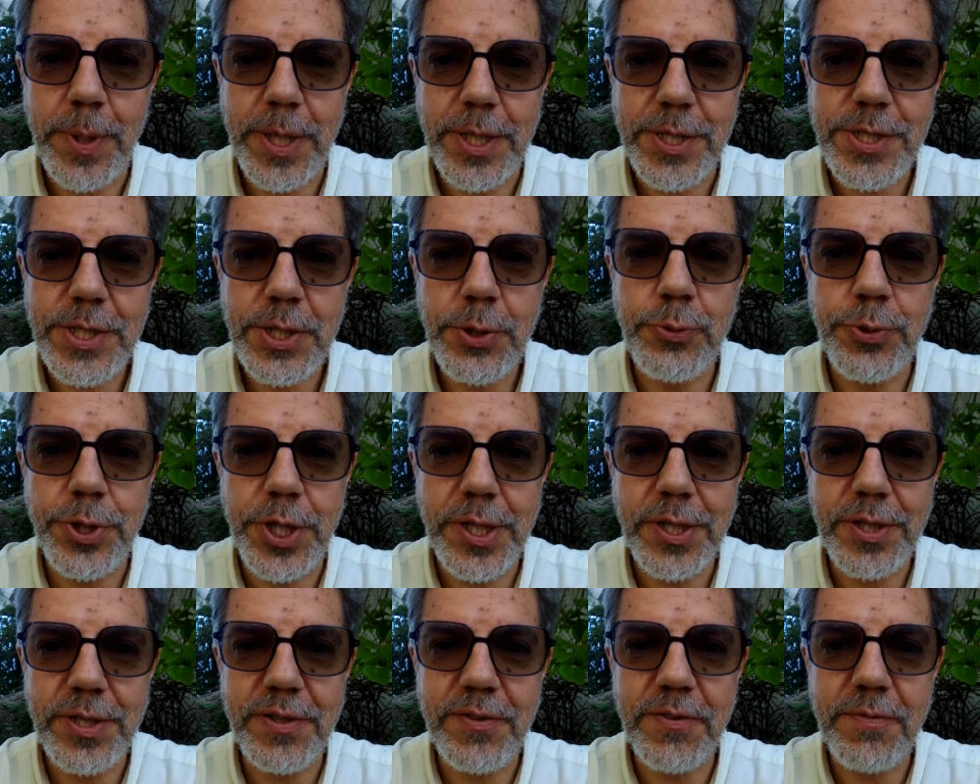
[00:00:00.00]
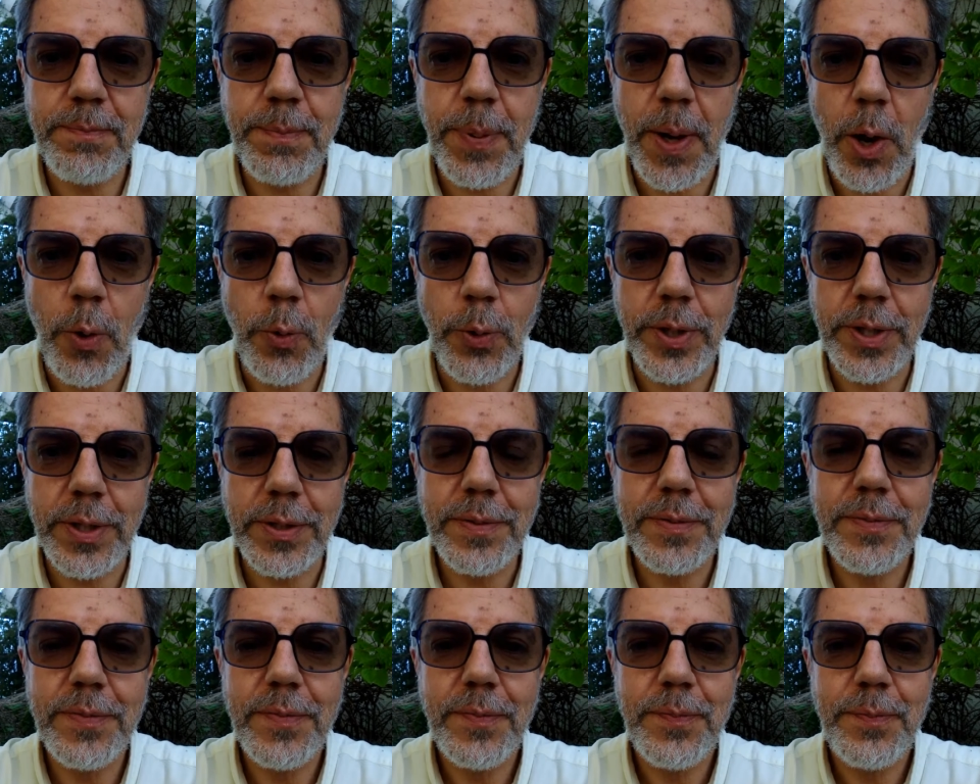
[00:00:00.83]
best creative power,
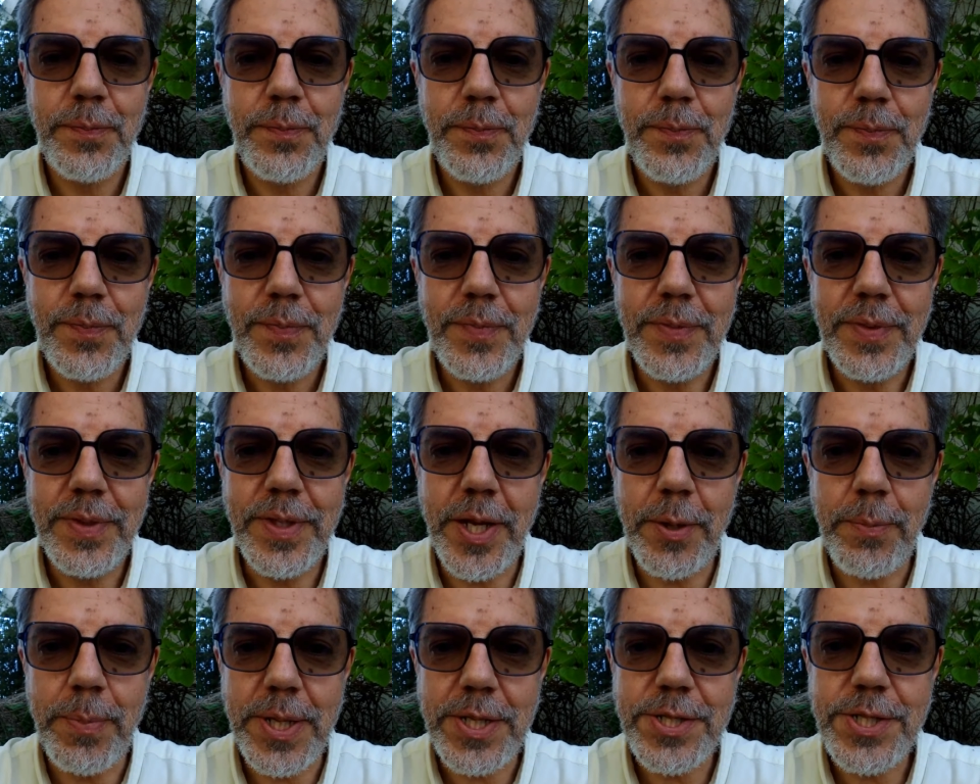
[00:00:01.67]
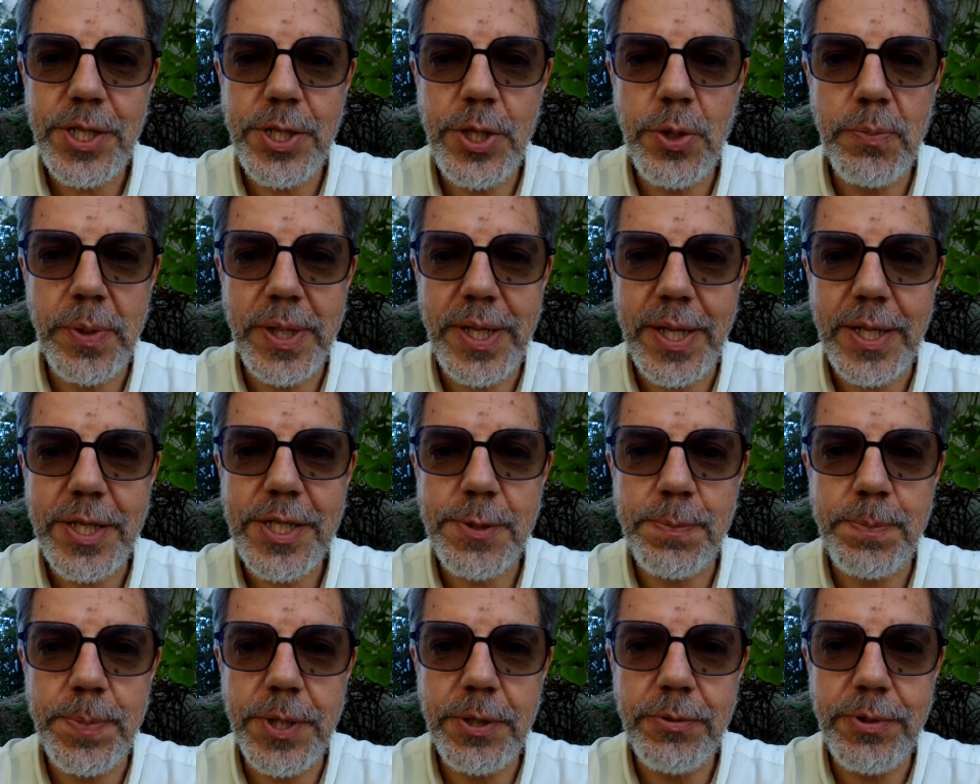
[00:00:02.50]
their best human
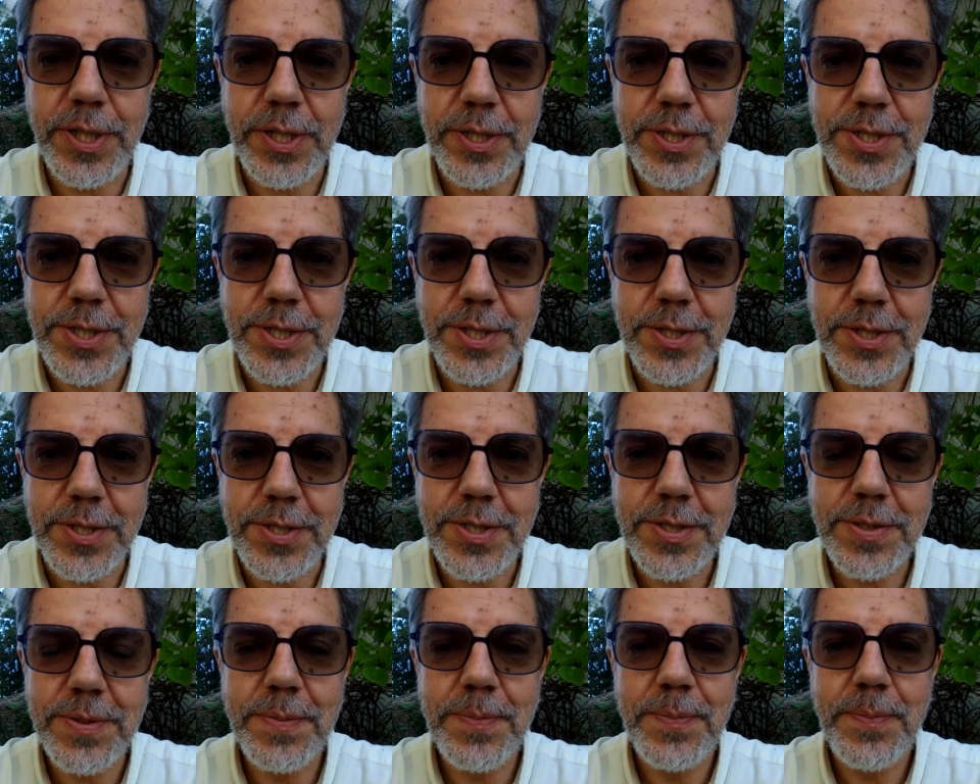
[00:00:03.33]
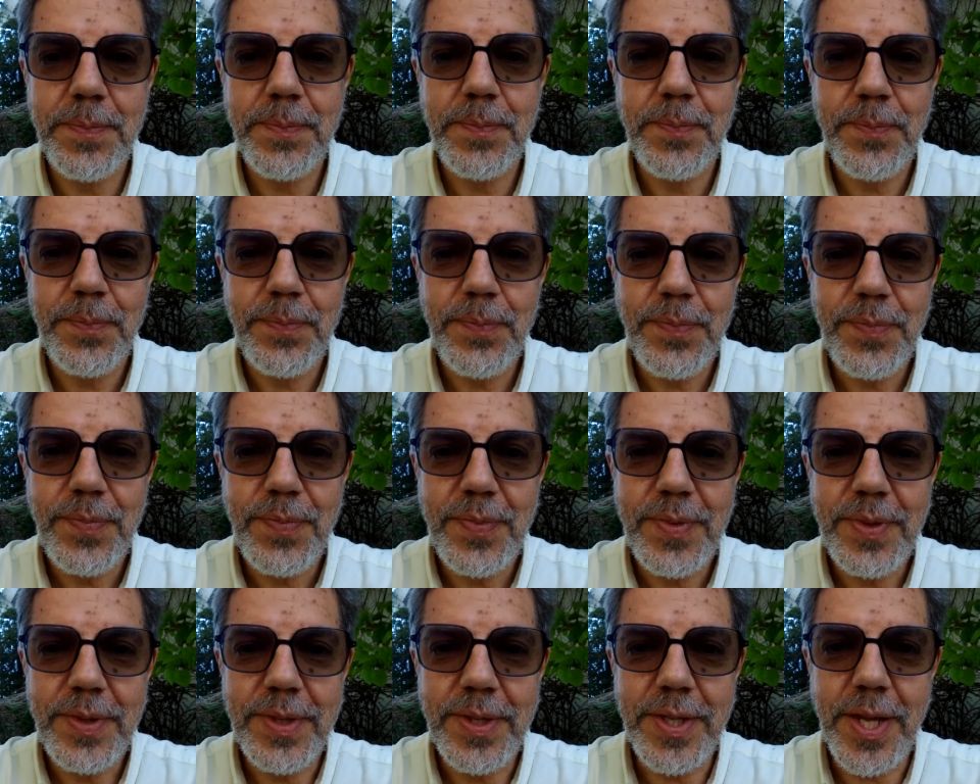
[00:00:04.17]
experiences,
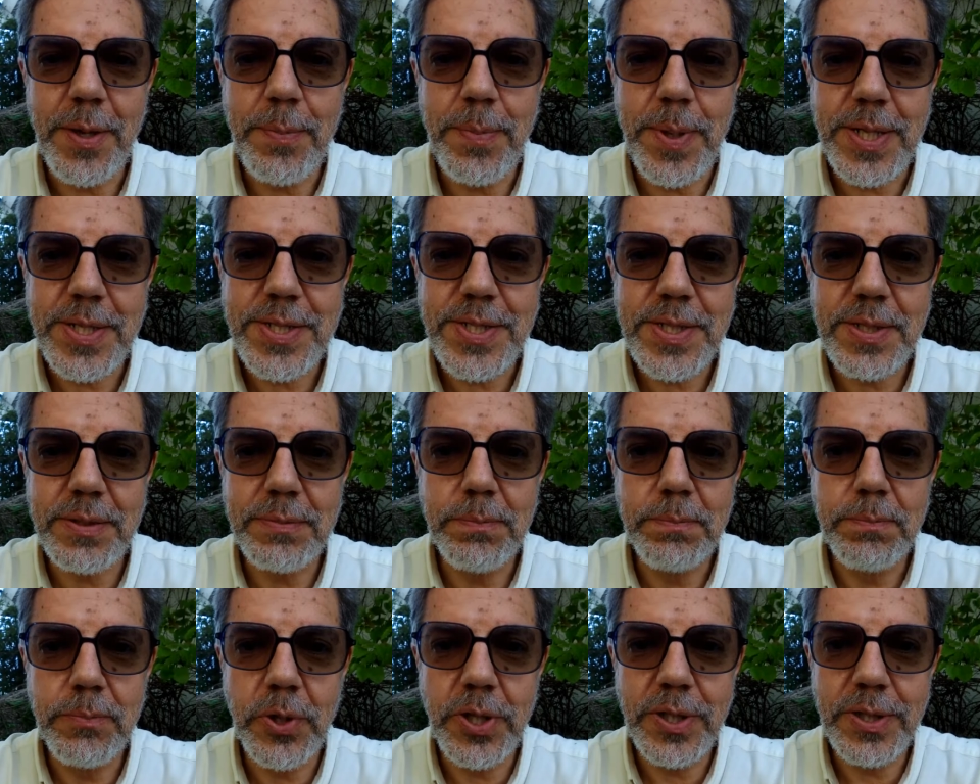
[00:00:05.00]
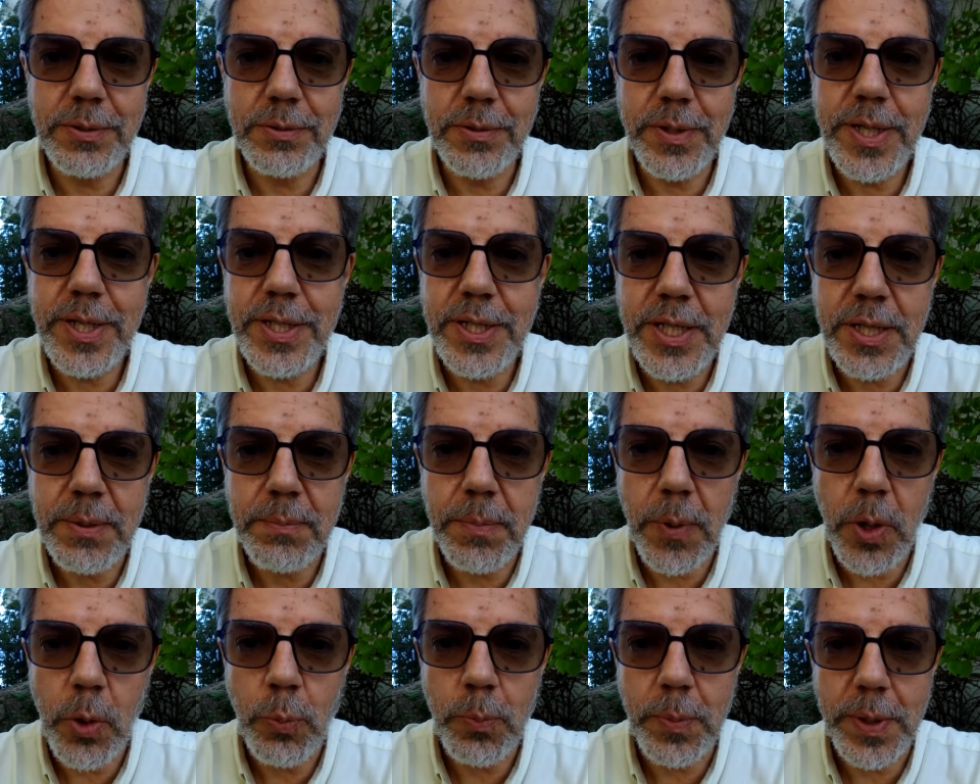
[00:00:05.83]
their best learning
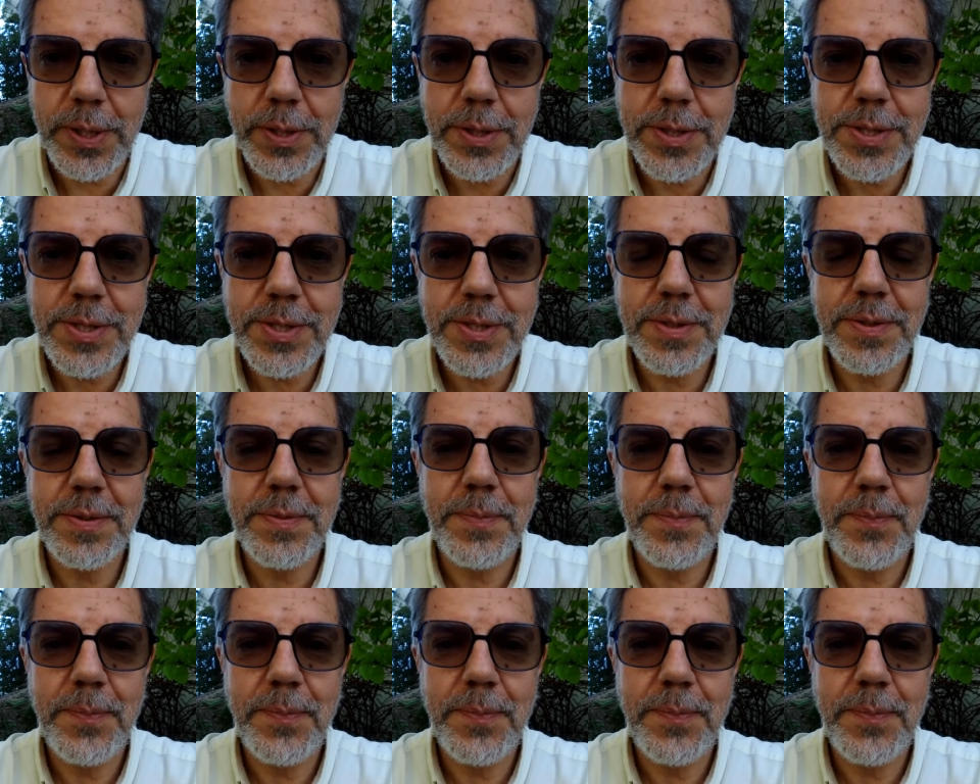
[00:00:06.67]
moments,